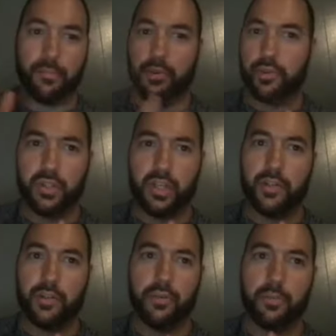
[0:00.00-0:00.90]
that Bristol
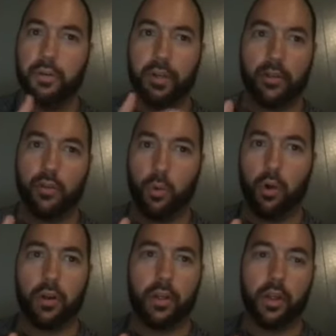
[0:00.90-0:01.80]
Central is putting in the
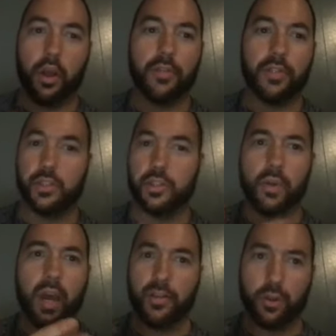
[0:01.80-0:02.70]
work in the offseason. You
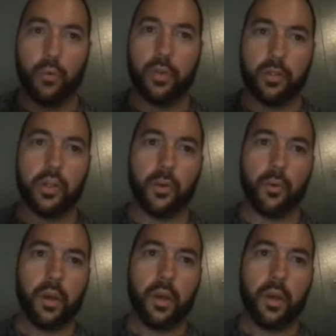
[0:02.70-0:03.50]
guys always do,